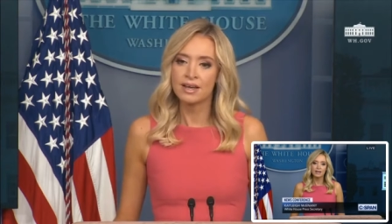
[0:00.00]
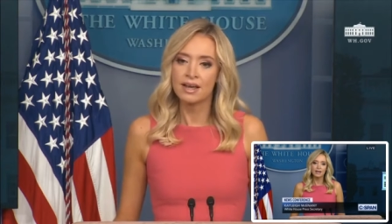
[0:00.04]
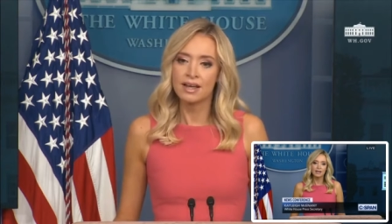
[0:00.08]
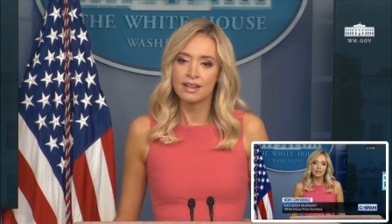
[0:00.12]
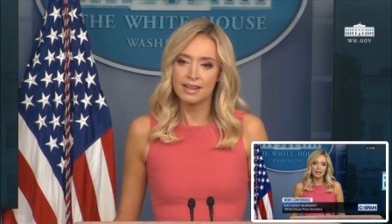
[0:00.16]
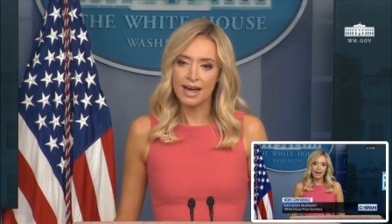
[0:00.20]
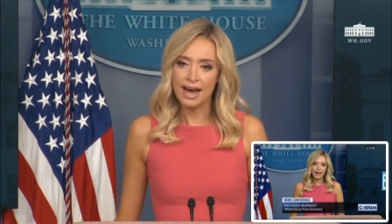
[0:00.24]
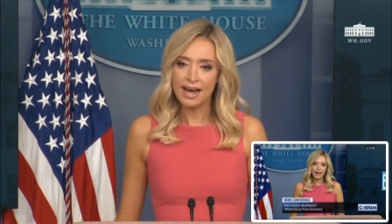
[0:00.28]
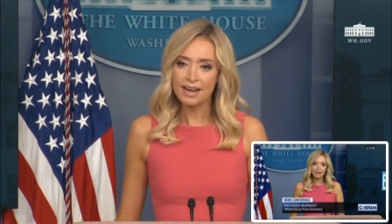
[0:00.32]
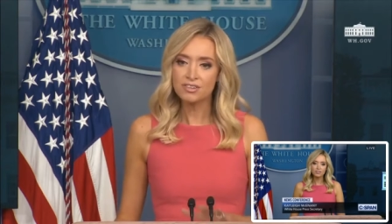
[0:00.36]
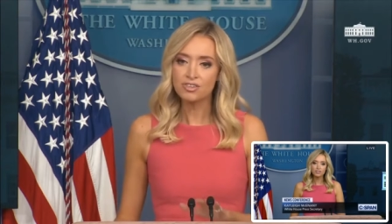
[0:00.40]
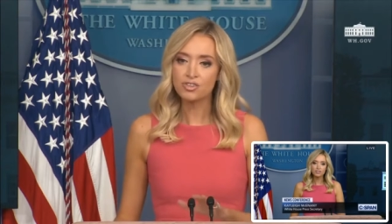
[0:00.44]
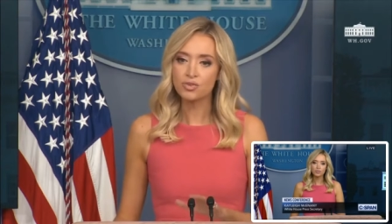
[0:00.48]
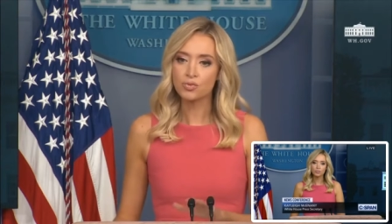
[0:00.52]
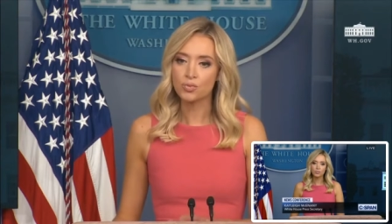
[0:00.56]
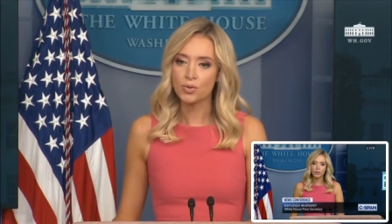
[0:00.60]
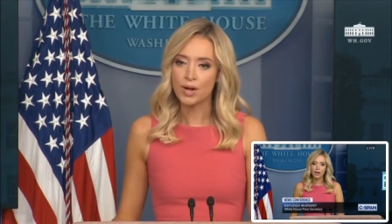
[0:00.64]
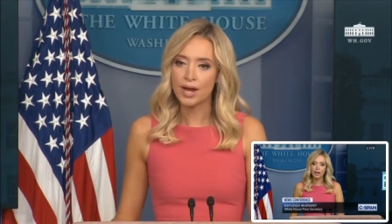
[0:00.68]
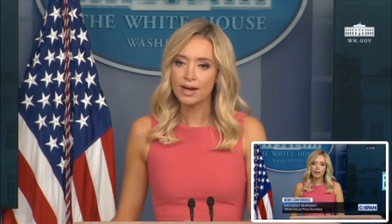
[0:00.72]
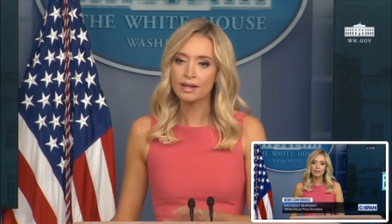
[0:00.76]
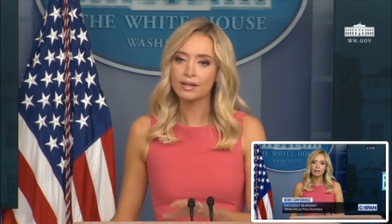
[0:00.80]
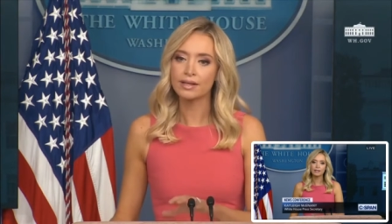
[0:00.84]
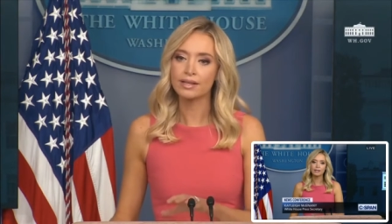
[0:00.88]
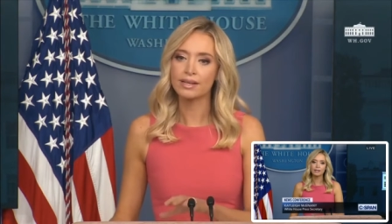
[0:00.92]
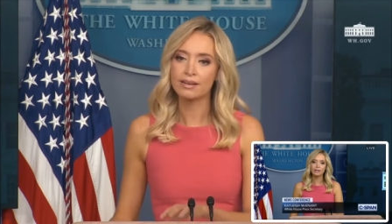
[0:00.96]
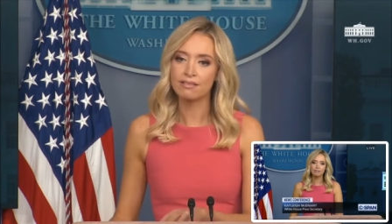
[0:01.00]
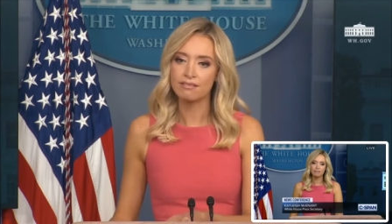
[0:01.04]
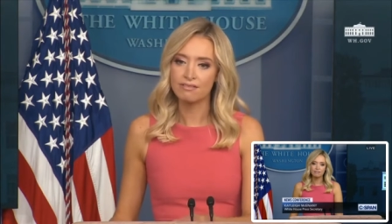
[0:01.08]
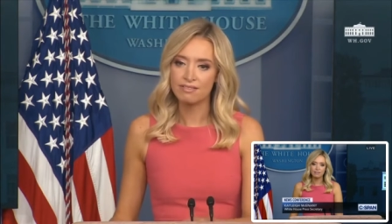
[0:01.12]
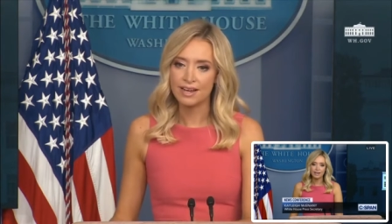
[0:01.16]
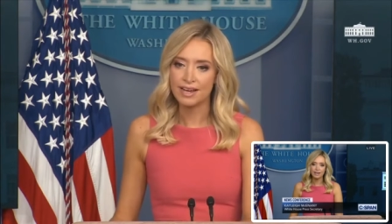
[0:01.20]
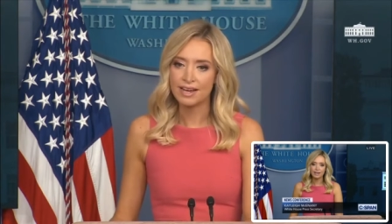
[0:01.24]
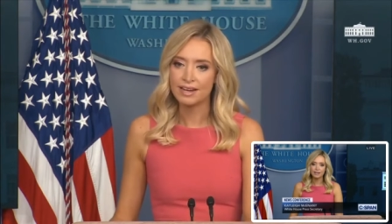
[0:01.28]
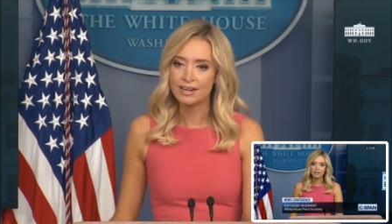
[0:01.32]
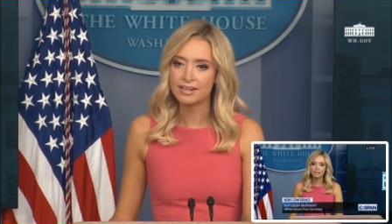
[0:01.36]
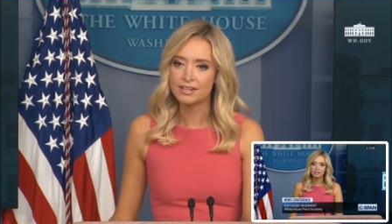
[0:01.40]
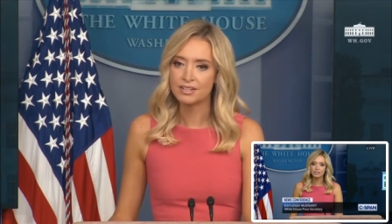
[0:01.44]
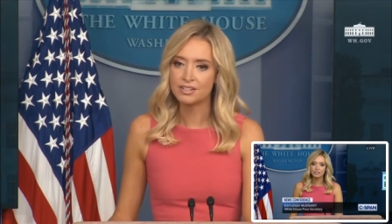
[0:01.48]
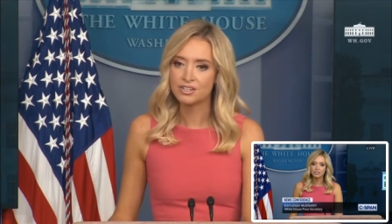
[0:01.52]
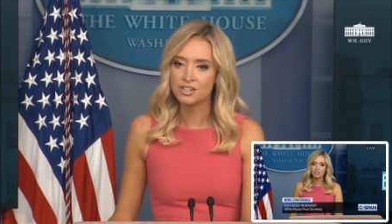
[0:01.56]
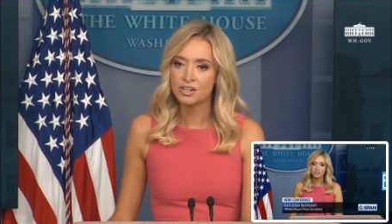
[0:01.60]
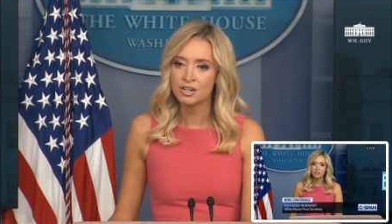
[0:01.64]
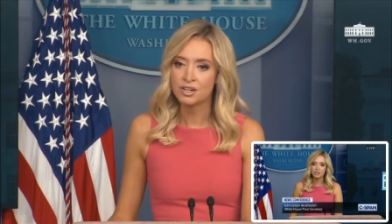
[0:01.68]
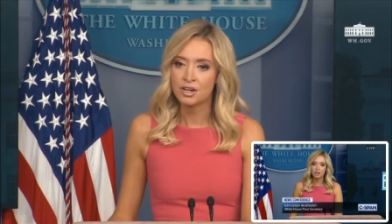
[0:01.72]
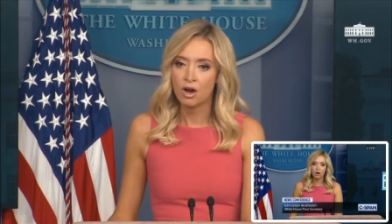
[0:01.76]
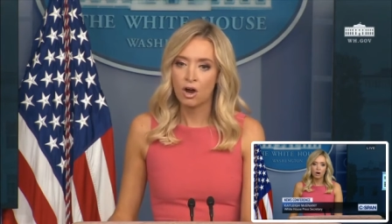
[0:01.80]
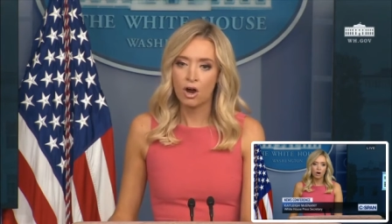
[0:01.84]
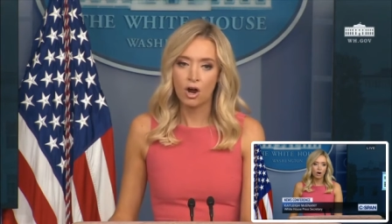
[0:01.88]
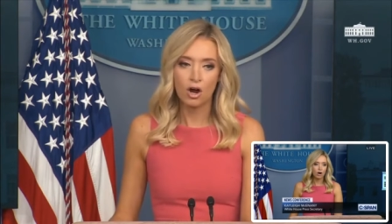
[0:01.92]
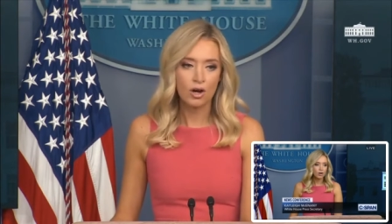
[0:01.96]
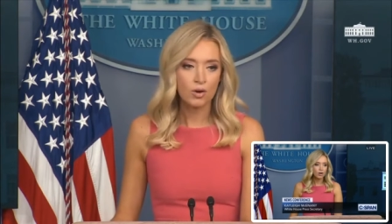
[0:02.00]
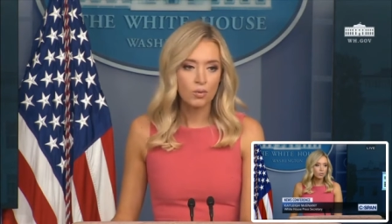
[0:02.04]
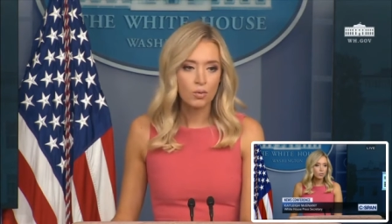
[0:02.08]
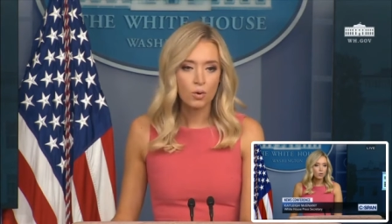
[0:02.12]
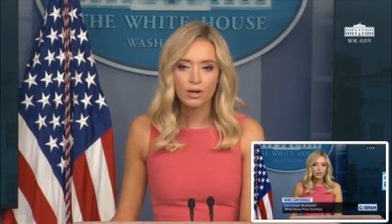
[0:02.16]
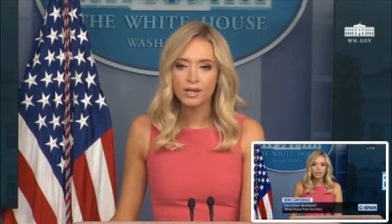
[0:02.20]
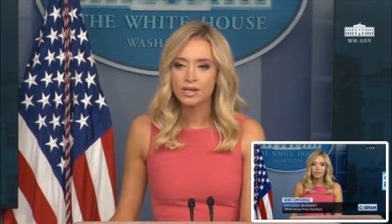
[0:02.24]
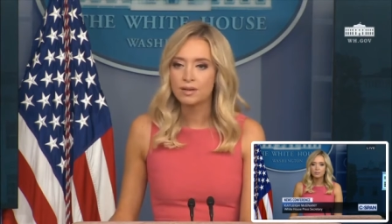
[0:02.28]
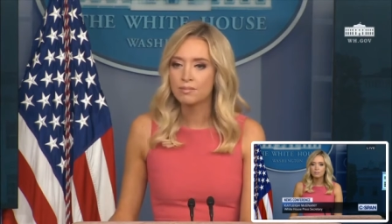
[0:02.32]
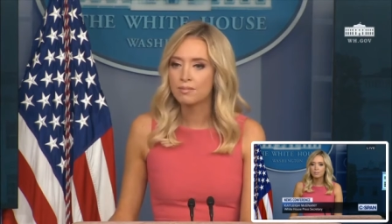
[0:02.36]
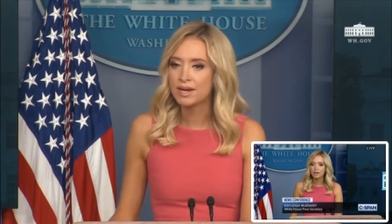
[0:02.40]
that directly advantaged hardworking